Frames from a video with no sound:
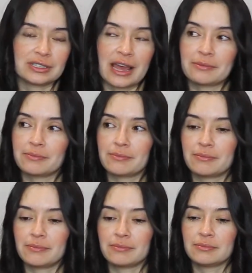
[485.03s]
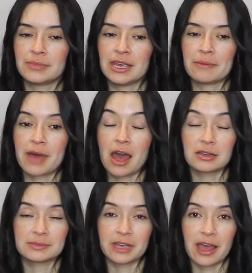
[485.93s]
Like, me and my
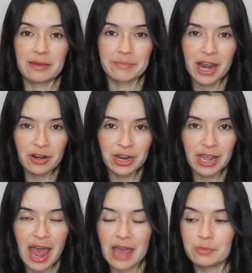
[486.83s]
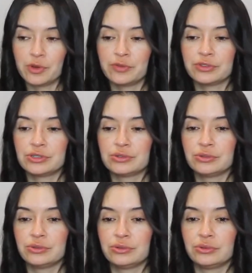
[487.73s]
husband got married, I moved
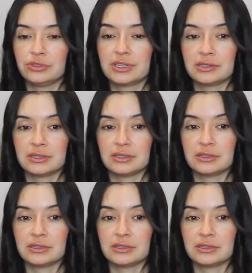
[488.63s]
to the